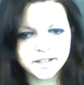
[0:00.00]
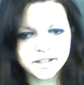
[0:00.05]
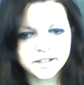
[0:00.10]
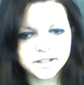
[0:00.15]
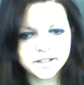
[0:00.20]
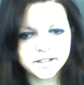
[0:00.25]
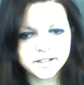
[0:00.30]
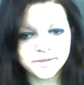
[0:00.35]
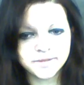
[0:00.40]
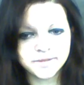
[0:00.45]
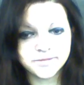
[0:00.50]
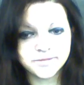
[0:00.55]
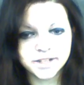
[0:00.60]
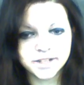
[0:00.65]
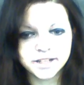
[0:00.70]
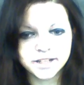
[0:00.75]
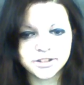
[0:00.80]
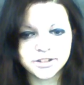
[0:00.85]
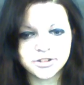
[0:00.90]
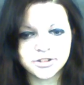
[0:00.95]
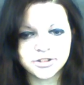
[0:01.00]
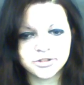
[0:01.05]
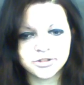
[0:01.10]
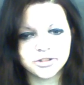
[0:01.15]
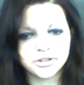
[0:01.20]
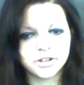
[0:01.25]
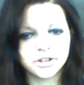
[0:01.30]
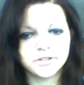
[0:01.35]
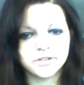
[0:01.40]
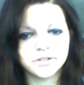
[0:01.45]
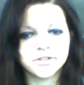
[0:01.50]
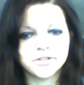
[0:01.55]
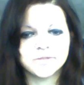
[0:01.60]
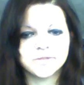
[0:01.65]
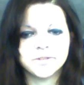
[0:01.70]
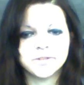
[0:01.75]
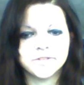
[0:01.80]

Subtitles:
has been waiting so long for some new